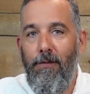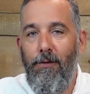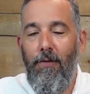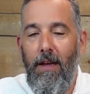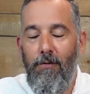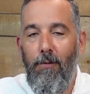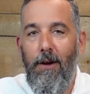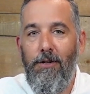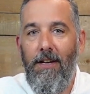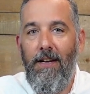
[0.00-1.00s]
So thanks for
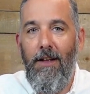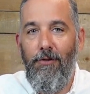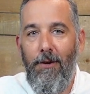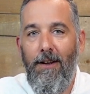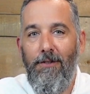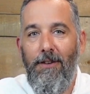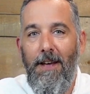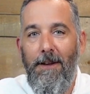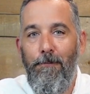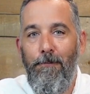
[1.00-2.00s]
watching and joining us today.